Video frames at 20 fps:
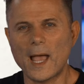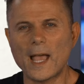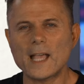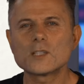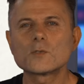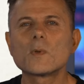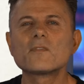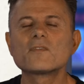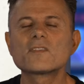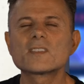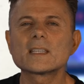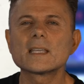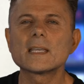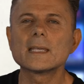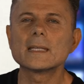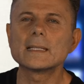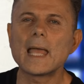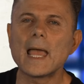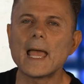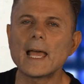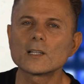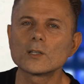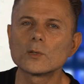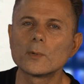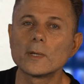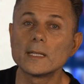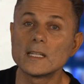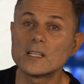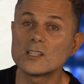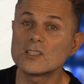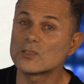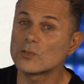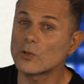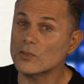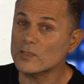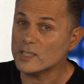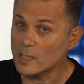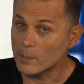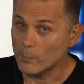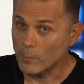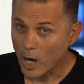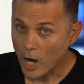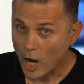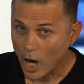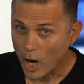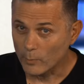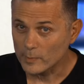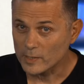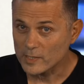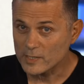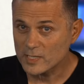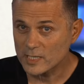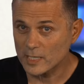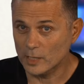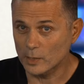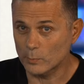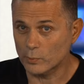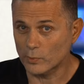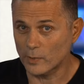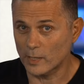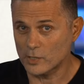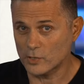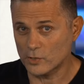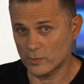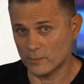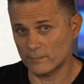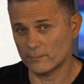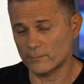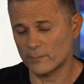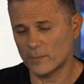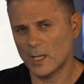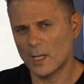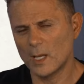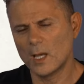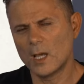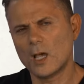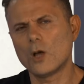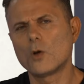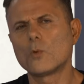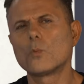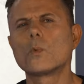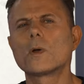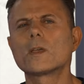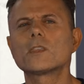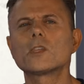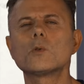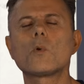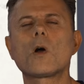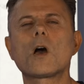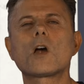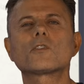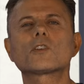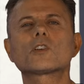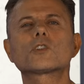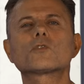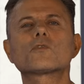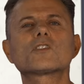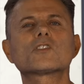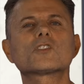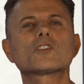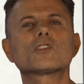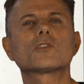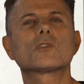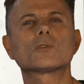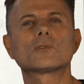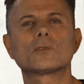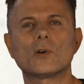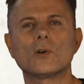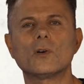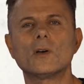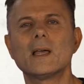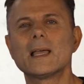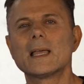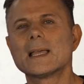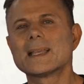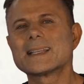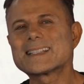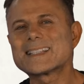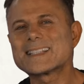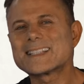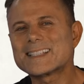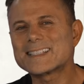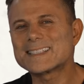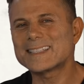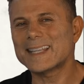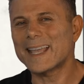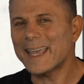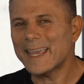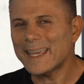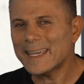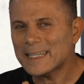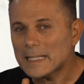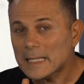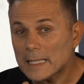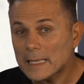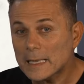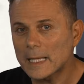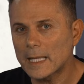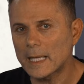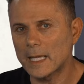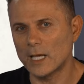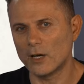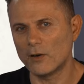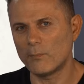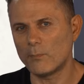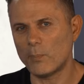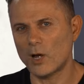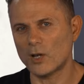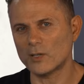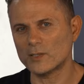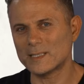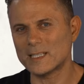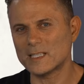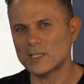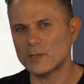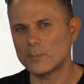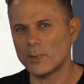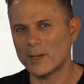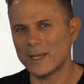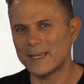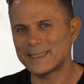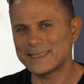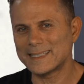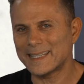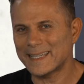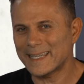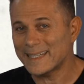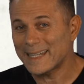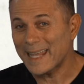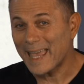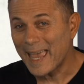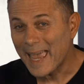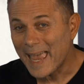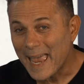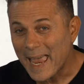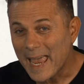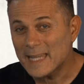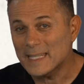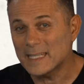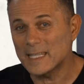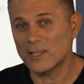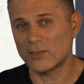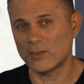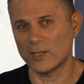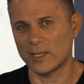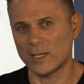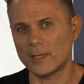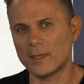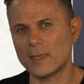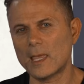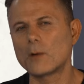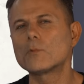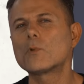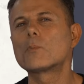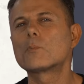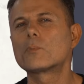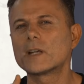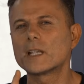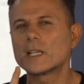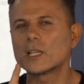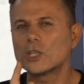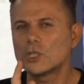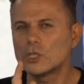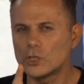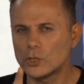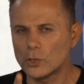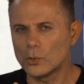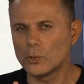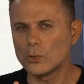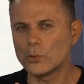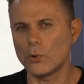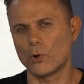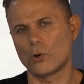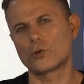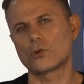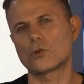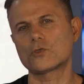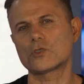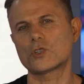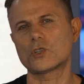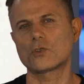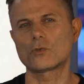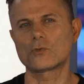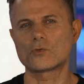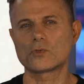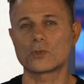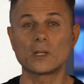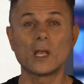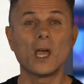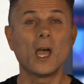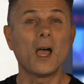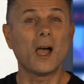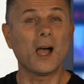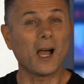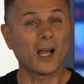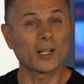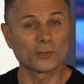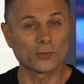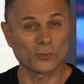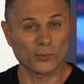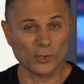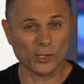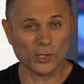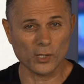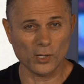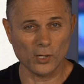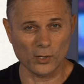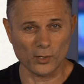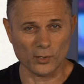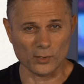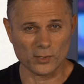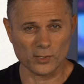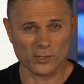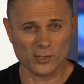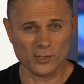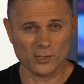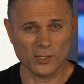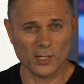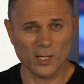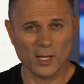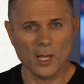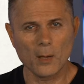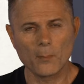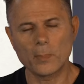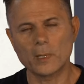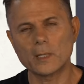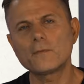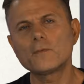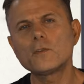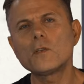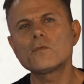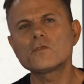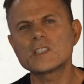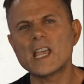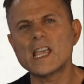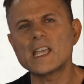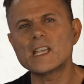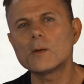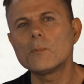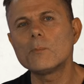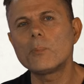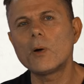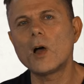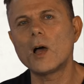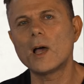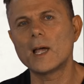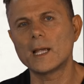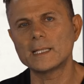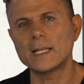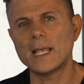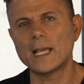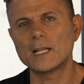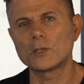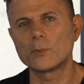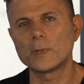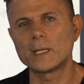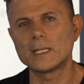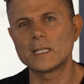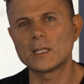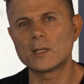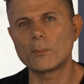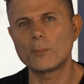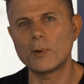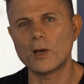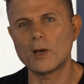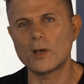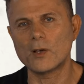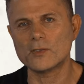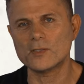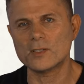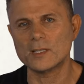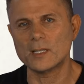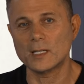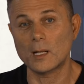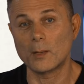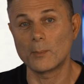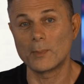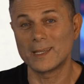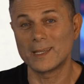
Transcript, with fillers: As we've seen, Halloween is not some harmless celebration. And whether you are a Christian or not, stay clear of participating in anything that will bring you or your children under a curse. But if you've taken part in Halloween in the past, and I